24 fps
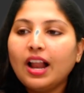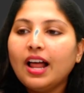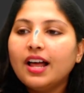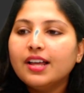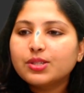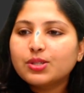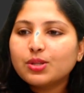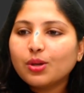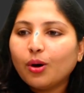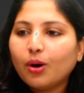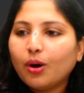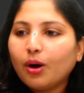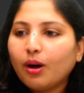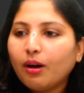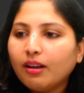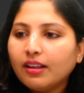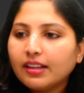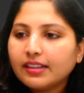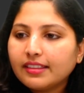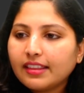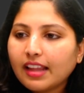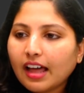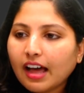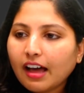So
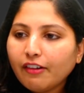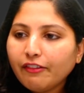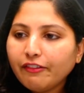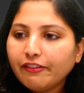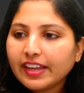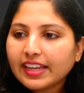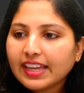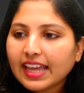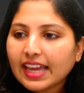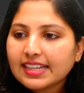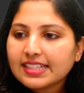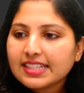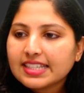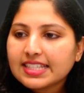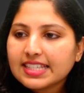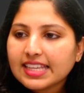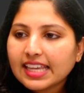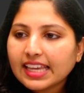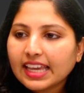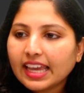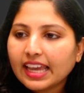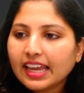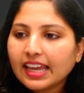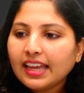now we can
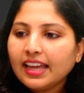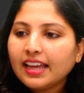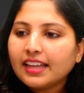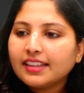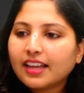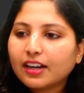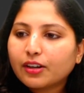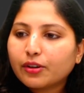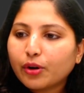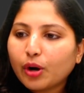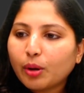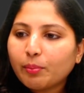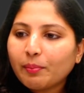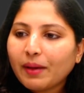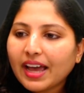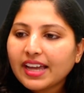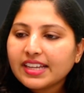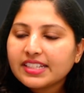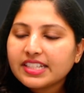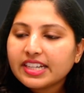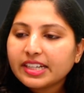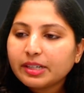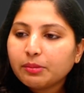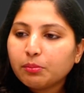see the
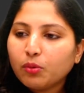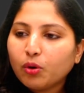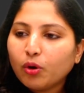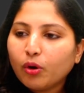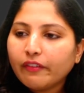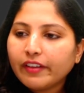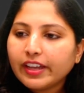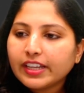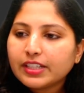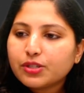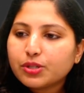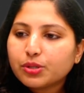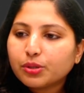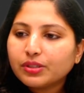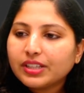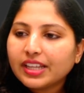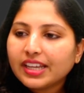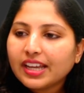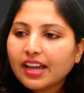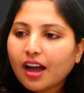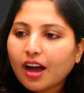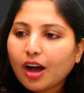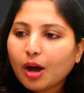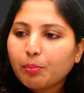chromatid moving to
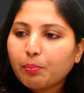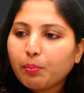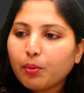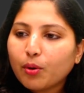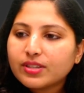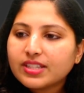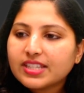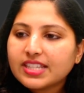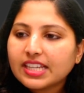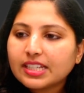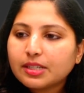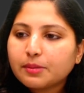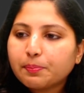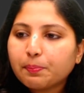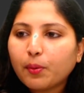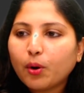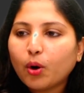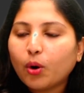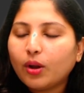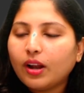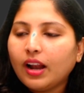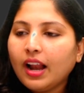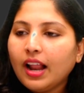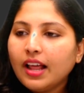the opposite
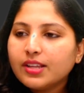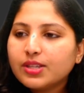pole.